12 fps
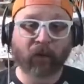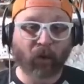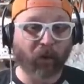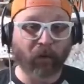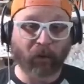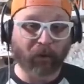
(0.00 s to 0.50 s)

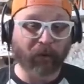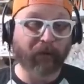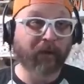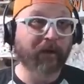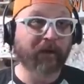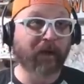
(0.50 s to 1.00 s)
or or
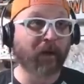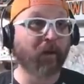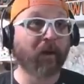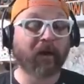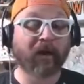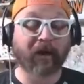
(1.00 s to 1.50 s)
you
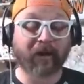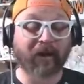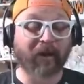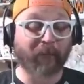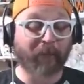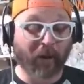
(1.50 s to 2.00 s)
know a,
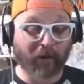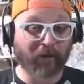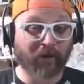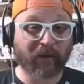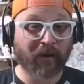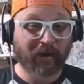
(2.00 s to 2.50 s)
a,
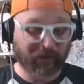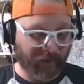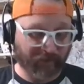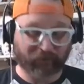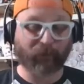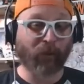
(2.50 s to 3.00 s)
burner
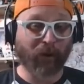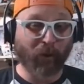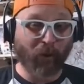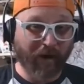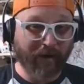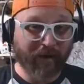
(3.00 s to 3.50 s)
like
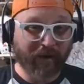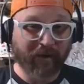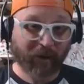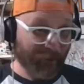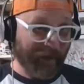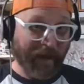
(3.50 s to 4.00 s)
Squirrel White
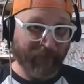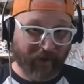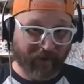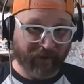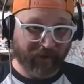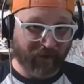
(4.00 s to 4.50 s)
who got
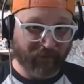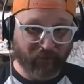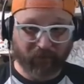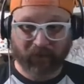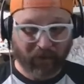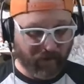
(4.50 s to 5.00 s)
behind the
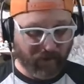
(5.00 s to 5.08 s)
coverage,